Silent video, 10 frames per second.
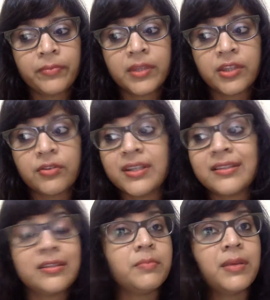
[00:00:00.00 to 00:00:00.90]
that there
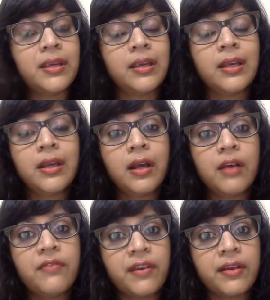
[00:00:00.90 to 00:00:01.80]
needs to be
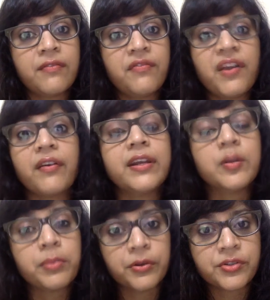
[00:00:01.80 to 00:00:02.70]
a very varied
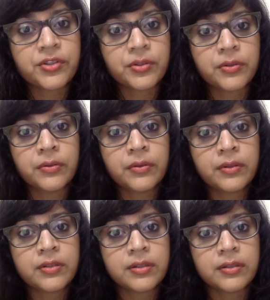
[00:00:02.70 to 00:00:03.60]
approach
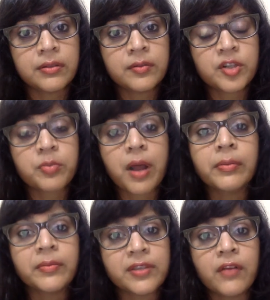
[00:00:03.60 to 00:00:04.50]
to
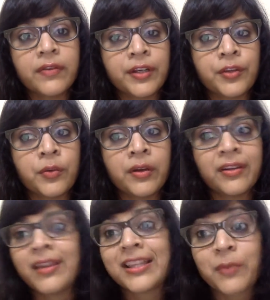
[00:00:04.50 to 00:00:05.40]
problem solving in the world,
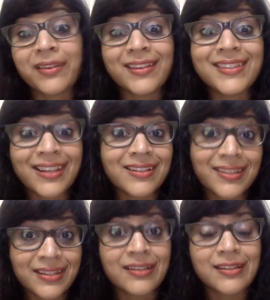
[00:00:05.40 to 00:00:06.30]
and that's why they send
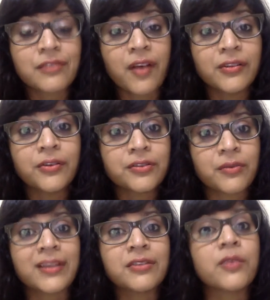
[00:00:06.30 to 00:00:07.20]
us in as fellows,
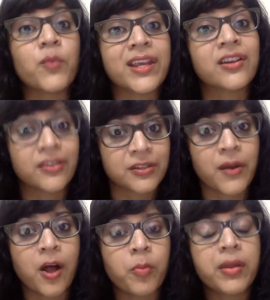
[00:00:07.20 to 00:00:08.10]
right? So that we can also
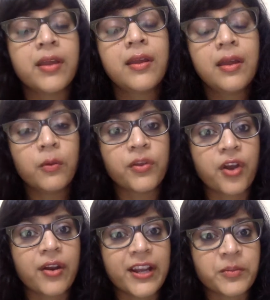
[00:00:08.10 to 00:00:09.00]
help with
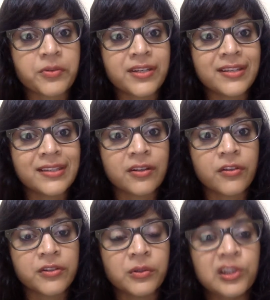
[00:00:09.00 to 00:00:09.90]
our expertise and
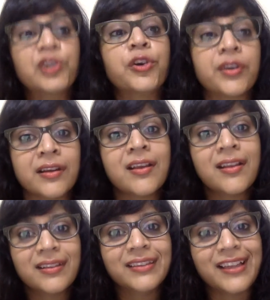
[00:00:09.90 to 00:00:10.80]
also learn
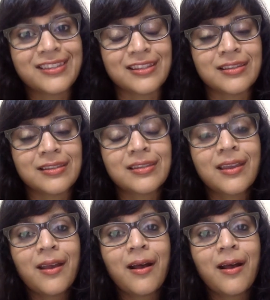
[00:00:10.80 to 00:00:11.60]
lessons